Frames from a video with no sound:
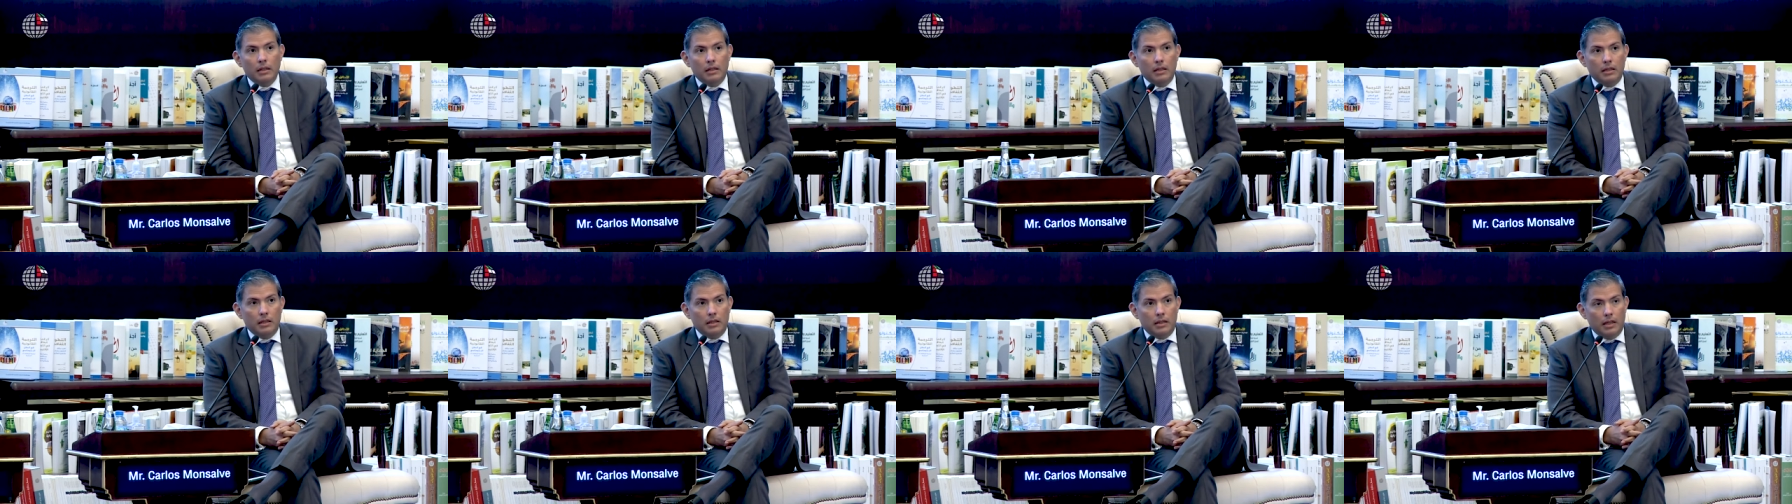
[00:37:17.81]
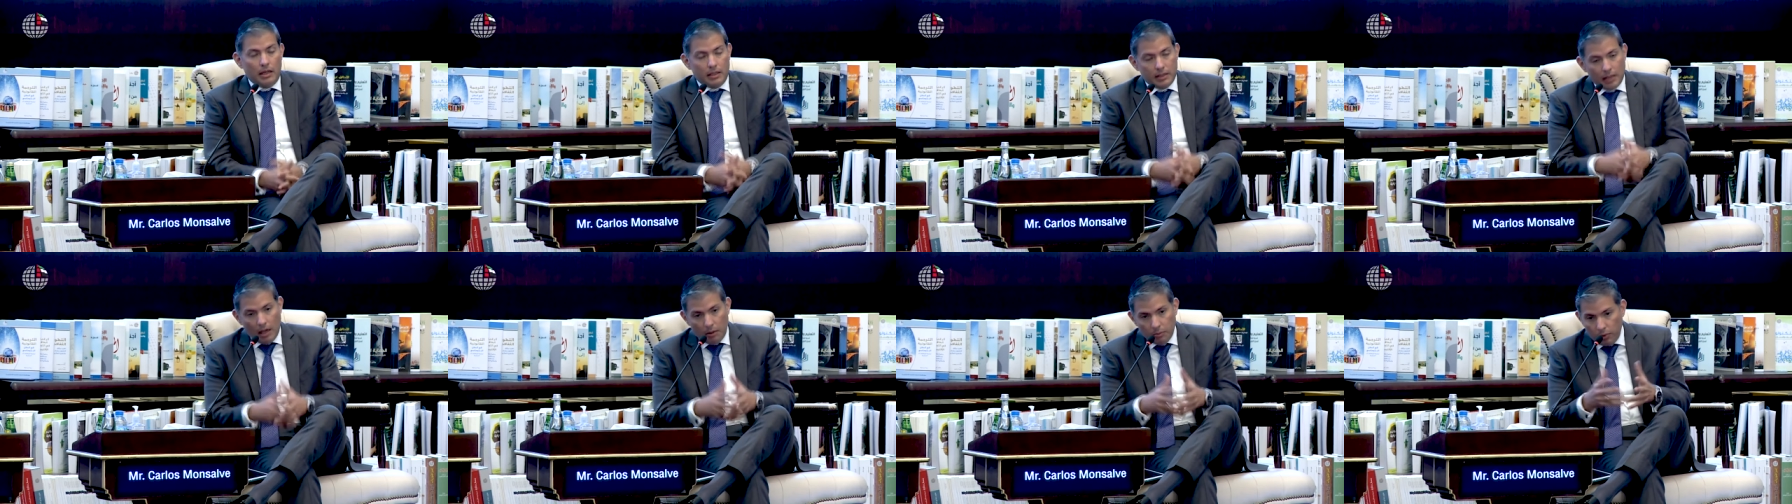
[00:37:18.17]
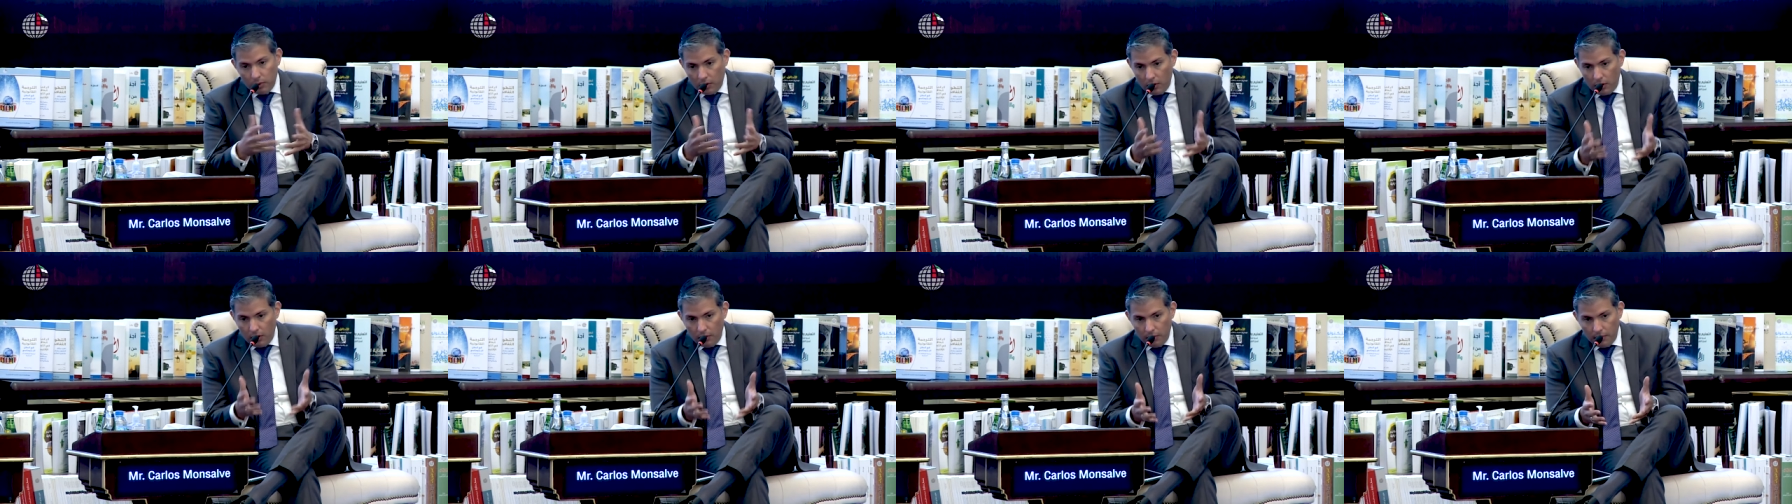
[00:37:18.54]
the, the,
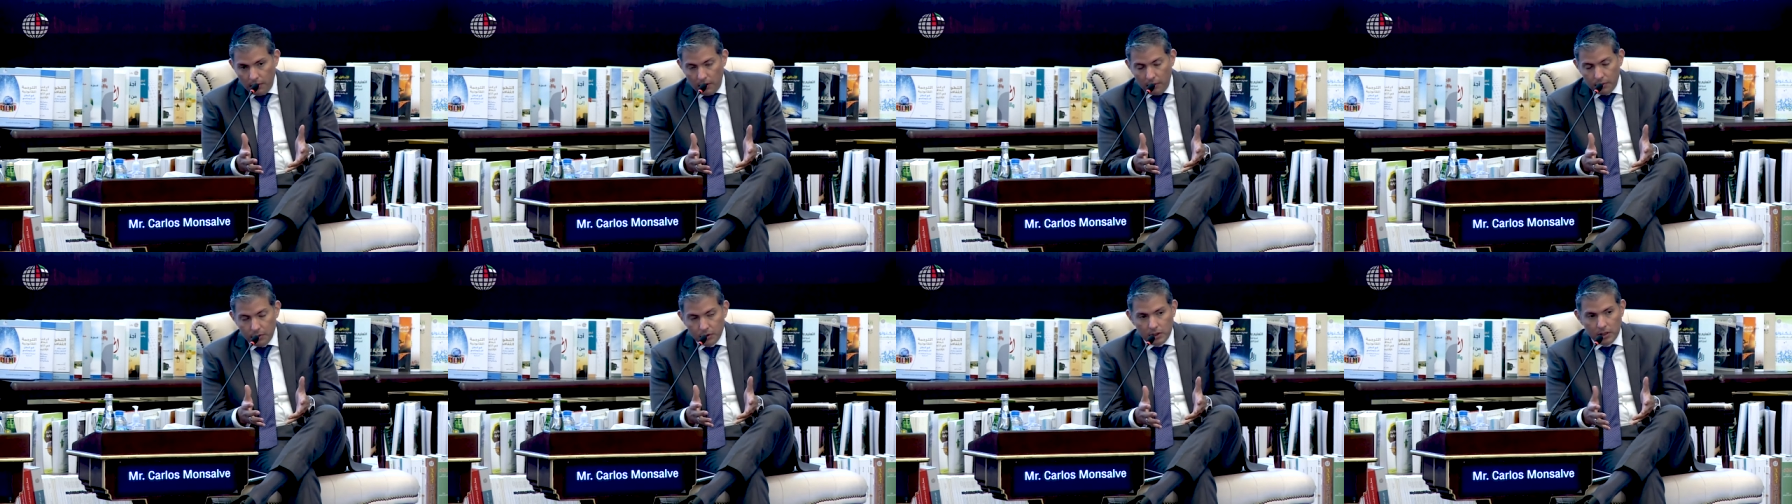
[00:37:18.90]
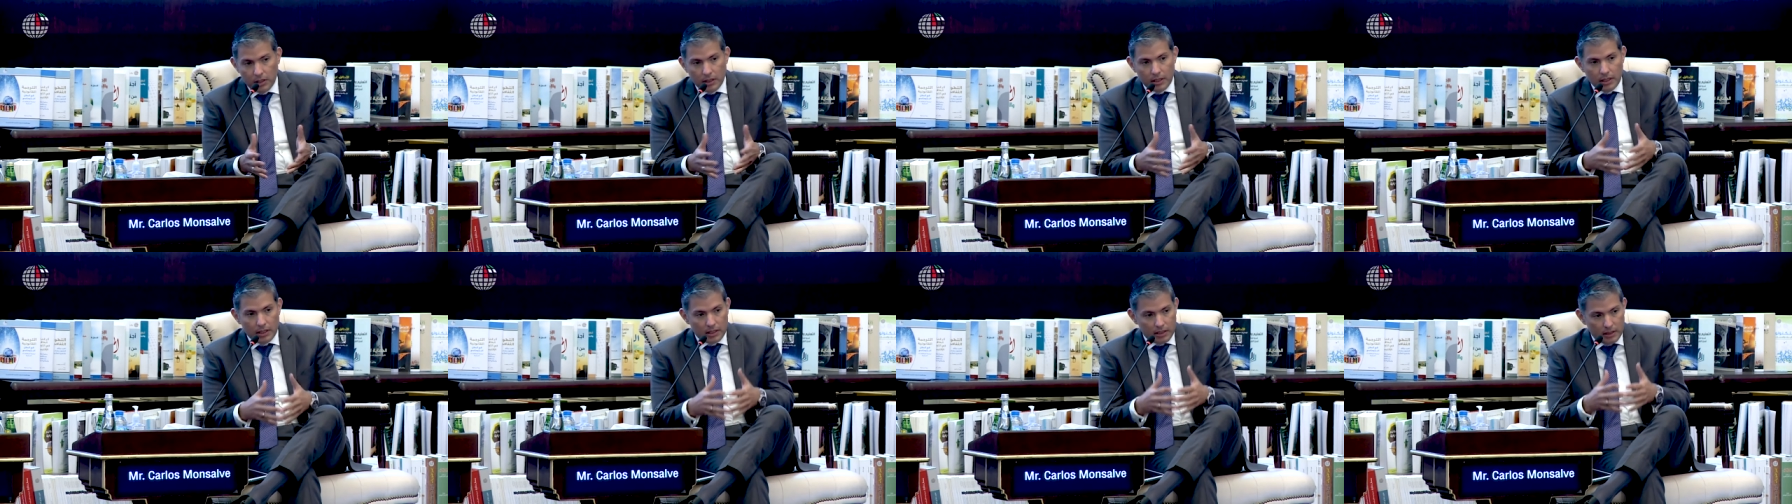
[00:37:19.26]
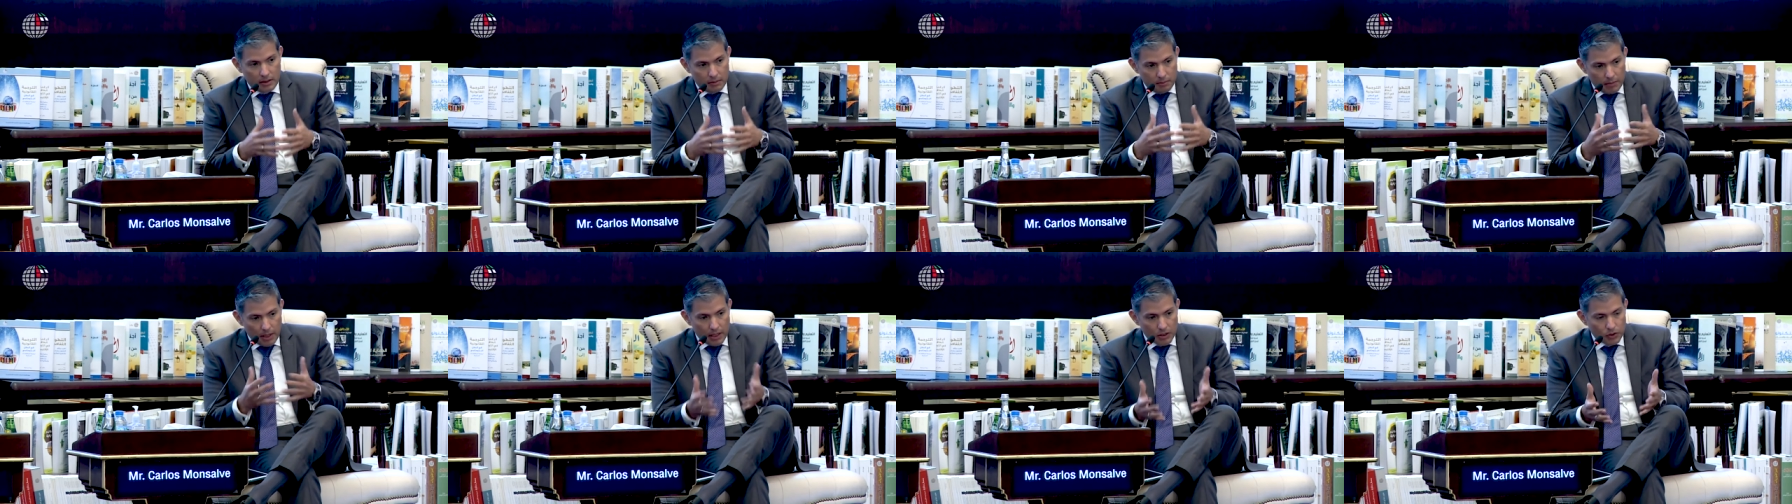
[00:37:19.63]
example obviously is
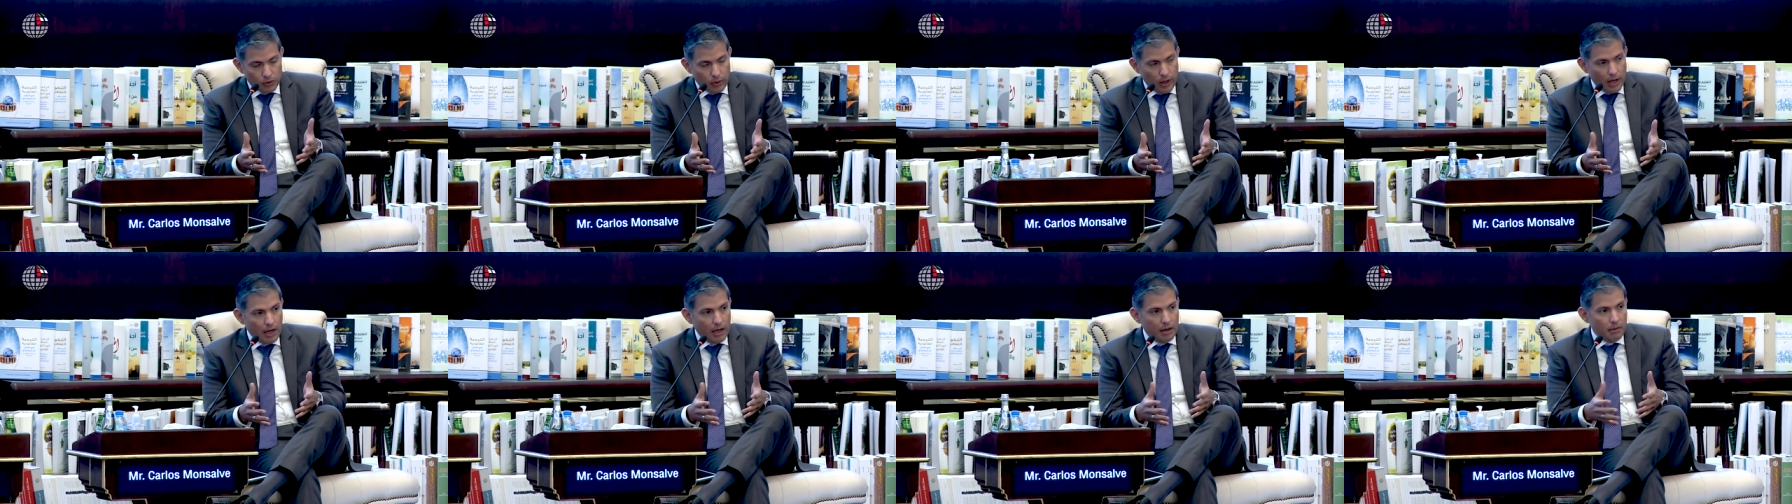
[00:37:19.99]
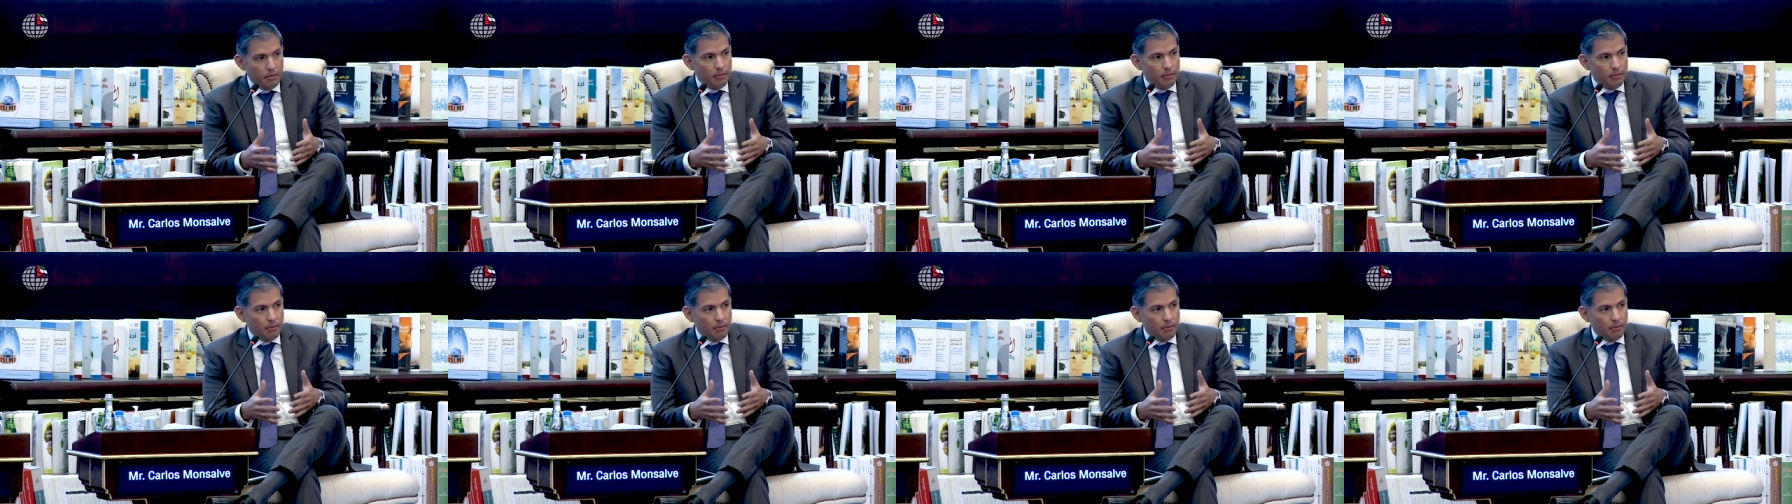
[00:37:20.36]
Venezuela,